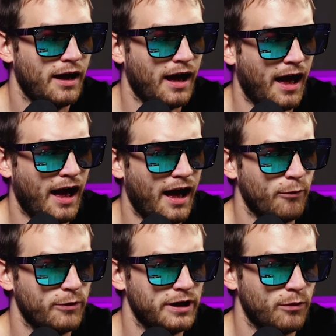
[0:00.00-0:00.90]

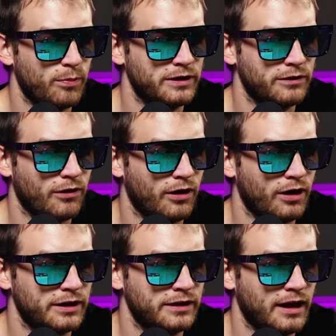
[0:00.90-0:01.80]
Uh, we opened
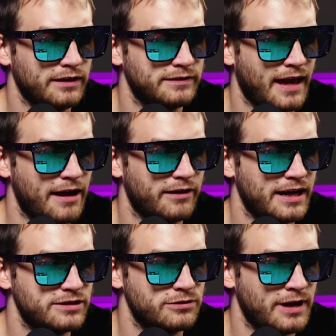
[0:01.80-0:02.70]
on uh,
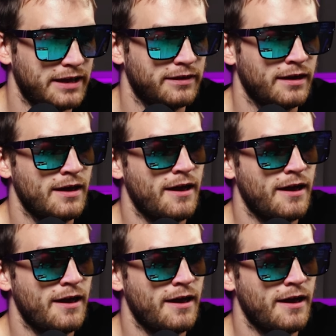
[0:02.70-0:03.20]
Saturday, June 8th.